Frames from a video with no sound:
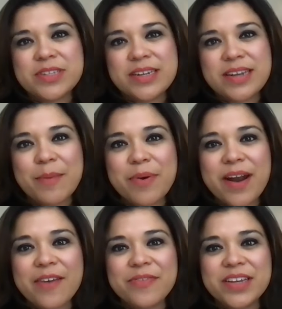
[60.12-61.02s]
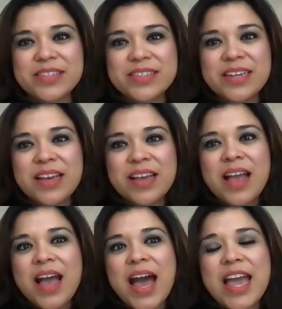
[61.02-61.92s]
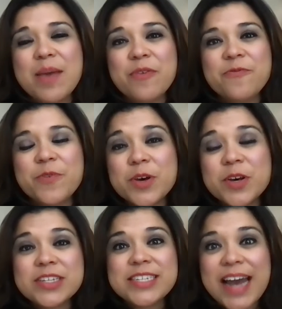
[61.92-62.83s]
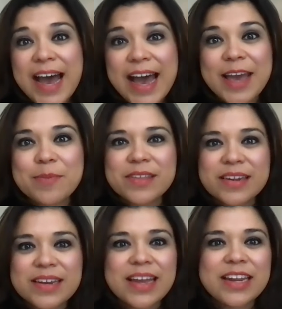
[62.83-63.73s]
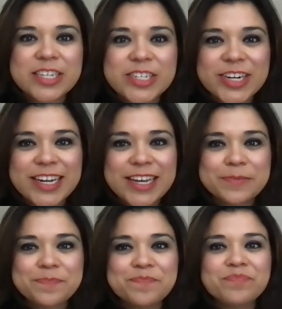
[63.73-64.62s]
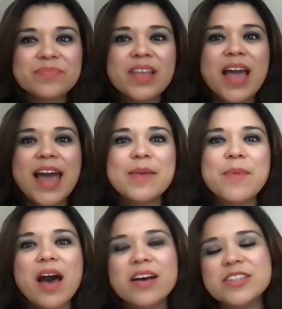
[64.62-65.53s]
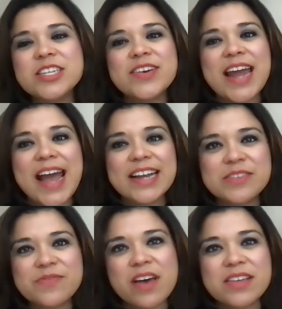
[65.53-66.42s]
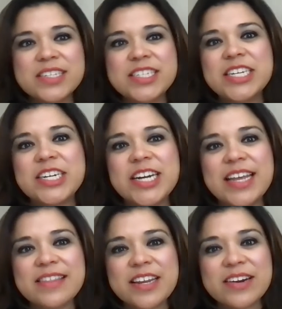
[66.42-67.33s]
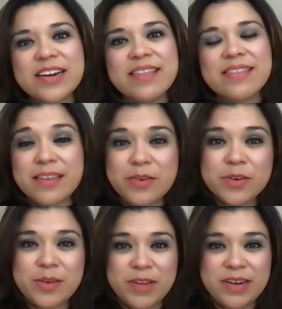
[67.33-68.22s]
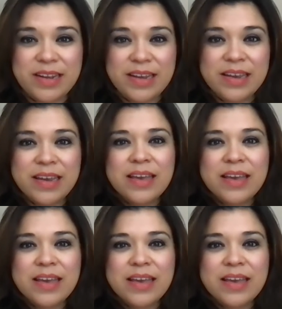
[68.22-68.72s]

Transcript: in nonprofits. I am a full-time litigating attorney. I am also an active volunteer and leader in the legal community.